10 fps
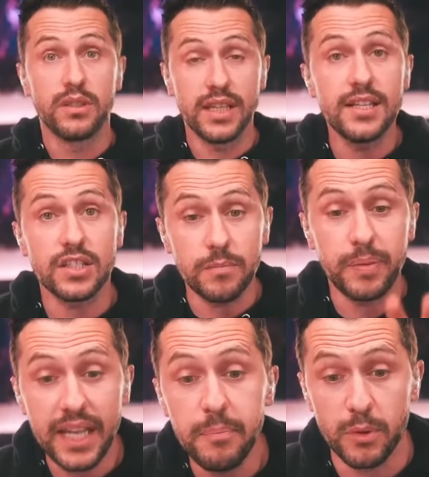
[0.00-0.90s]
These are
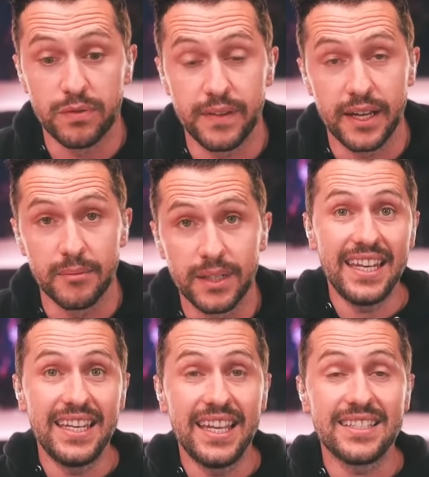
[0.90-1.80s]
people, fam.
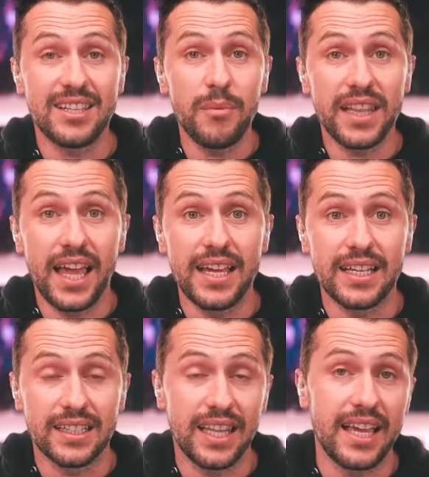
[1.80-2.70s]
And and someone
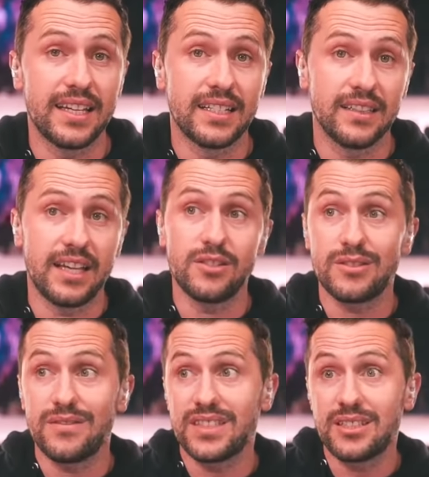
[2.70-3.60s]
like like like
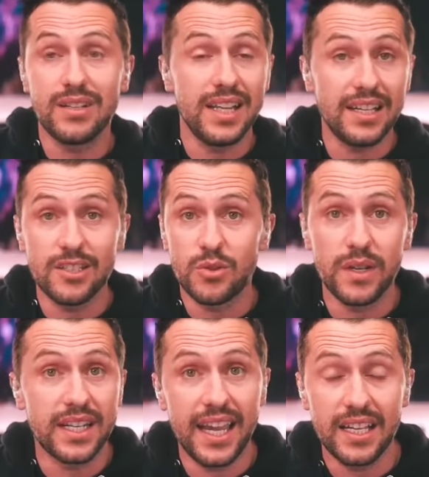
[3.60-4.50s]
Joseph is still connected to
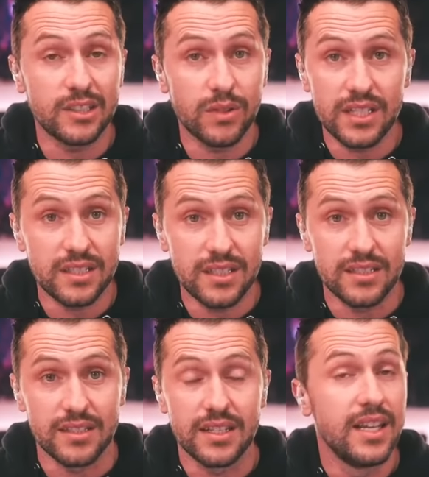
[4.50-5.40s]
a gang of
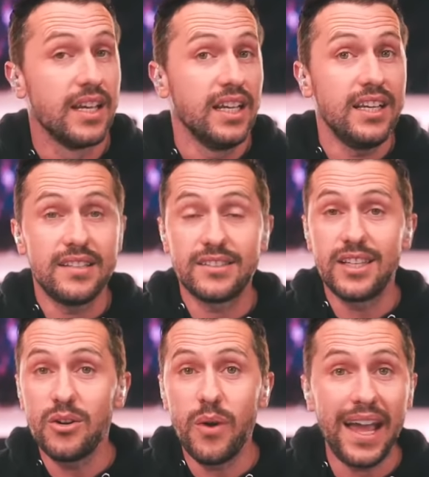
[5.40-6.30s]
Christians. He
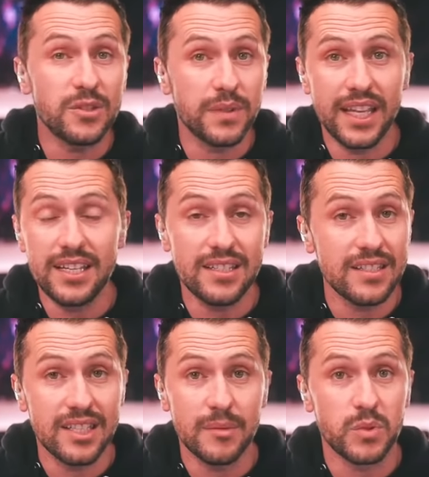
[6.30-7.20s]
still has
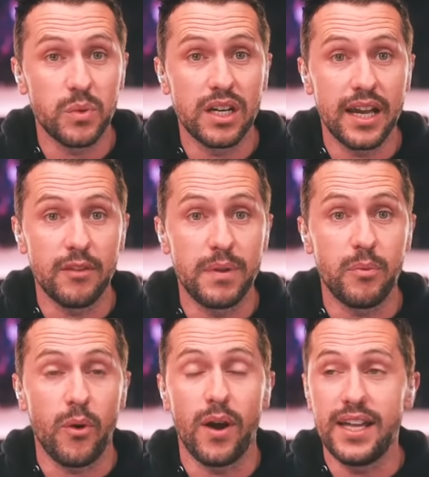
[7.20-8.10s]
relationships with a gang of
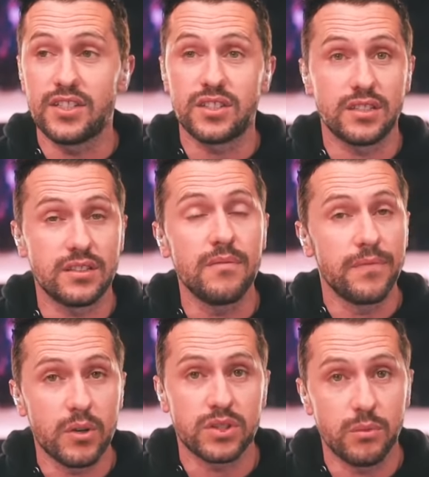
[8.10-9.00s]
people. As some
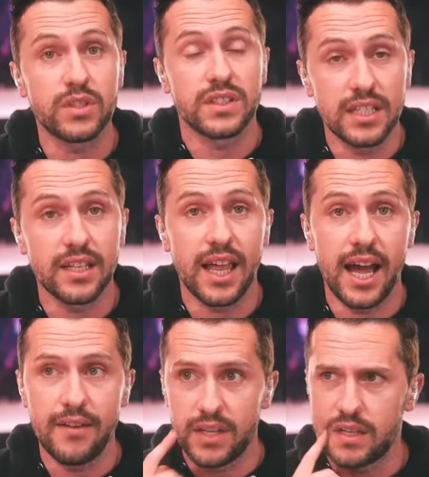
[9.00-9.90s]
folks that were in the
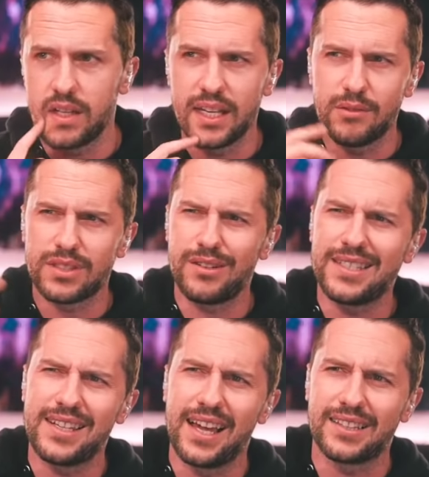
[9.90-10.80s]
live, and, and it was
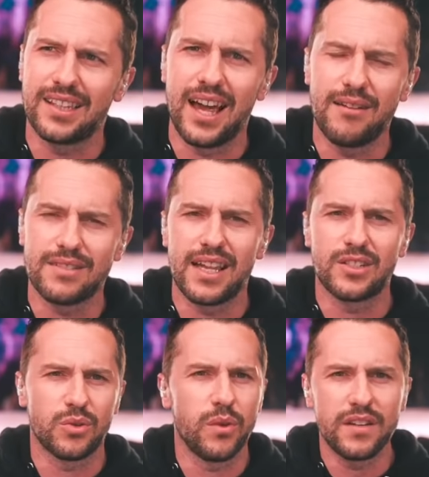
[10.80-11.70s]
crazy. Like the live was
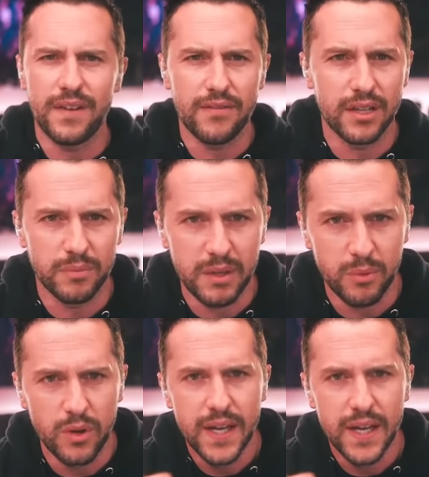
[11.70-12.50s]
like 2,500 people.